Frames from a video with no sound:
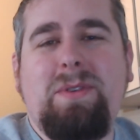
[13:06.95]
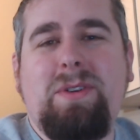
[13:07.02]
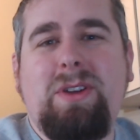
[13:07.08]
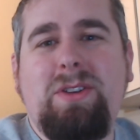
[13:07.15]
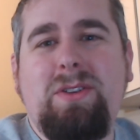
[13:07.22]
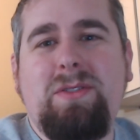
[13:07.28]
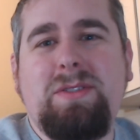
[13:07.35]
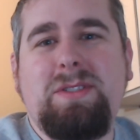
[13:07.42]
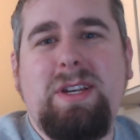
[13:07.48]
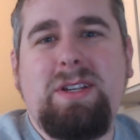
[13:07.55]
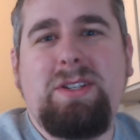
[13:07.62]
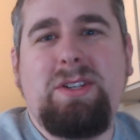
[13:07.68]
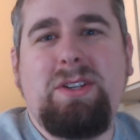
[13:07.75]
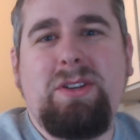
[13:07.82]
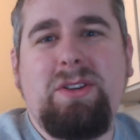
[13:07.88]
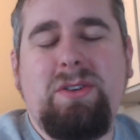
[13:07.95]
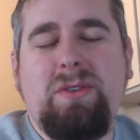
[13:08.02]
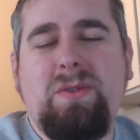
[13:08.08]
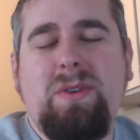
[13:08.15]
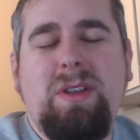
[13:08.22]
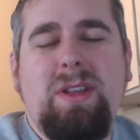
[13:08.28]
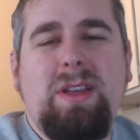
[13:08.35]
you can use it
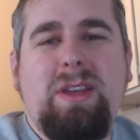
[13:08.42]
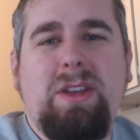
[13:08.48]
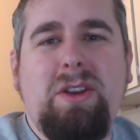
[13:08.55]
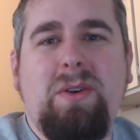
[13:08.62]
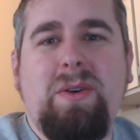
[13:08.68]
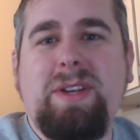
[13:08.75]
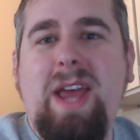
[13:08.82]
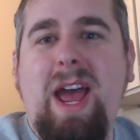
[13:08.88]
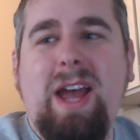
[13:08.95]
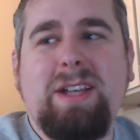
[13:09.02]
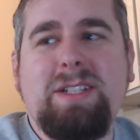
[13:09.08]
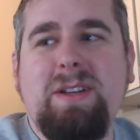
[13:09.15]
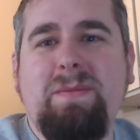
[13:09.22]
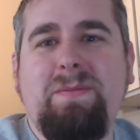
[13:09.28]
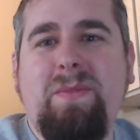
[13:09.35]
to you know attack some